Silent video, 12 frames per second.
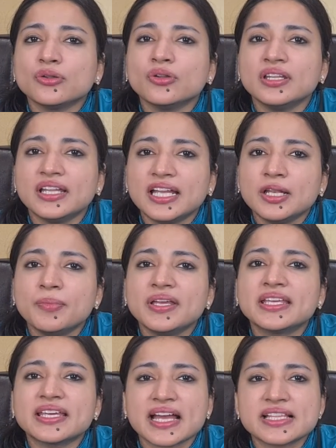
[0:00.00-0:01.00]
on nail being
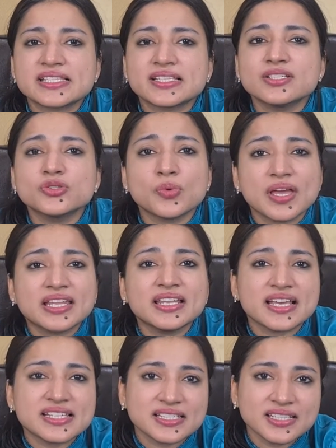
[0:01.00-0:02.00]
cancer is very
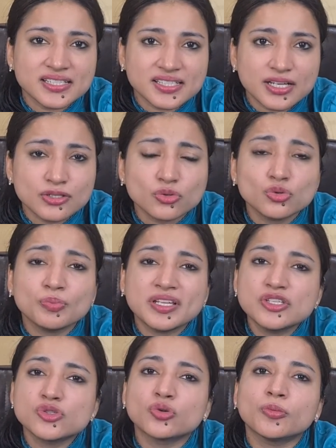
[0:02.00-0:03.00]
less in India. So
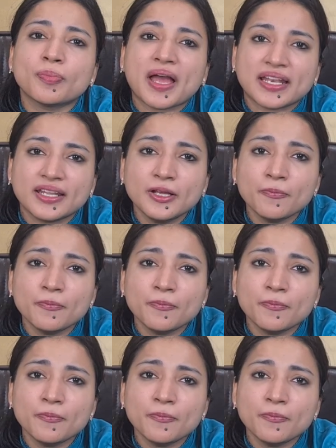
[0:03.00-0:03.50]
please don't panic.